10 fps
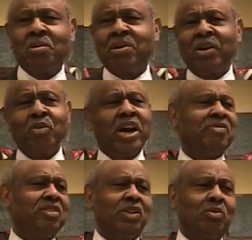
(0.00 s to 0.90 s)
but my
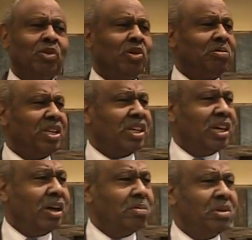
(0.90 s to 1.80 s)
wife doesn't want me to
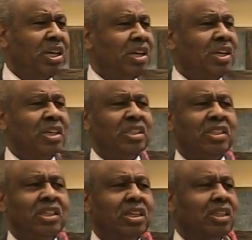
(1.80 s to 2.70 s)
come.
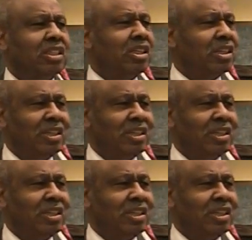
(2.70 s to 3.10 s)
She, she,